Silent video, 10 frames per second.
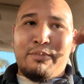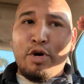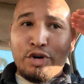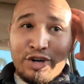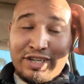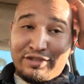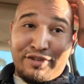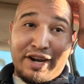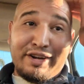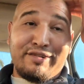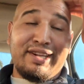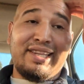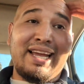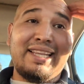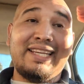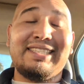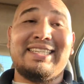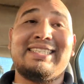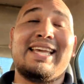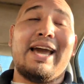Motor is fucking relentless.
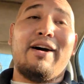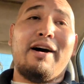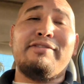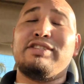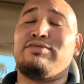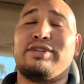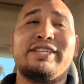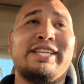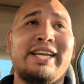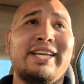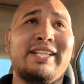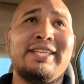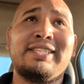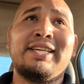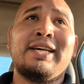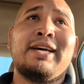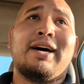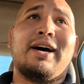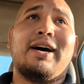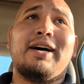His get off is ridiculous.
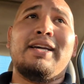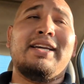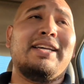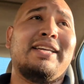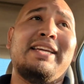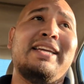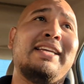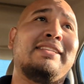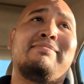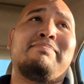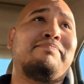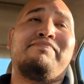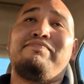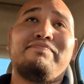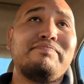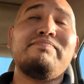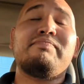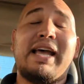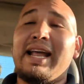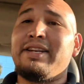Uh, he, he,
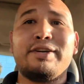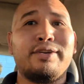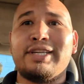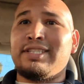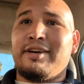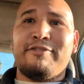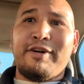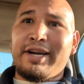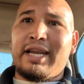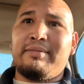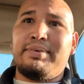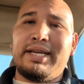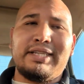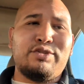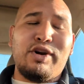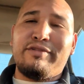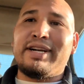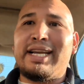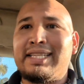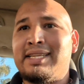that dude is a fucking beast.
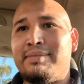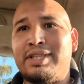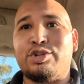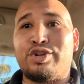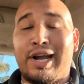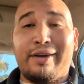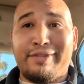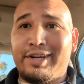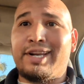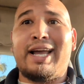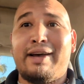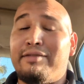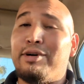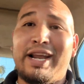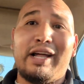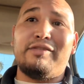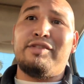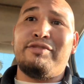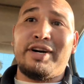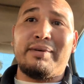Whoever gets him in the draft, they're gonna have one hell of
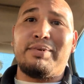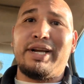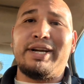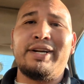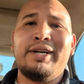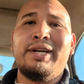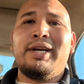a fucking player.